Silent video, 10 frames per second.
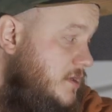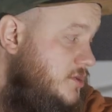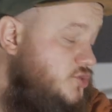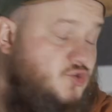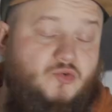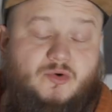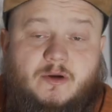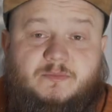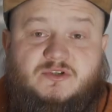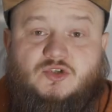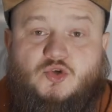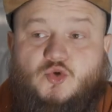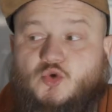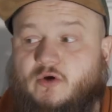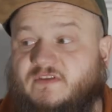screwed up
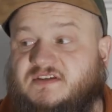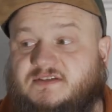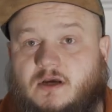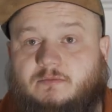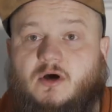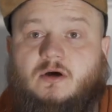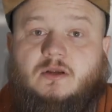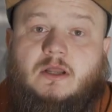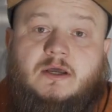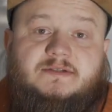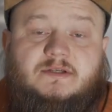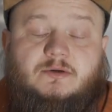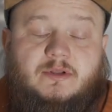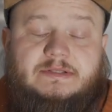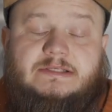2 of the side marker lights,
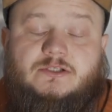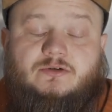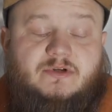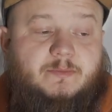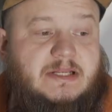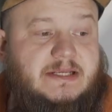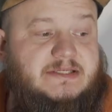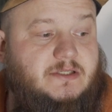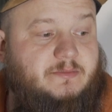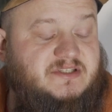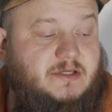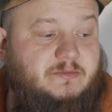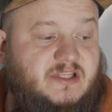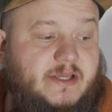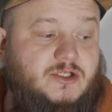so I'll need to replace them at some
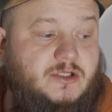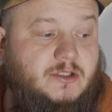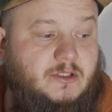stage.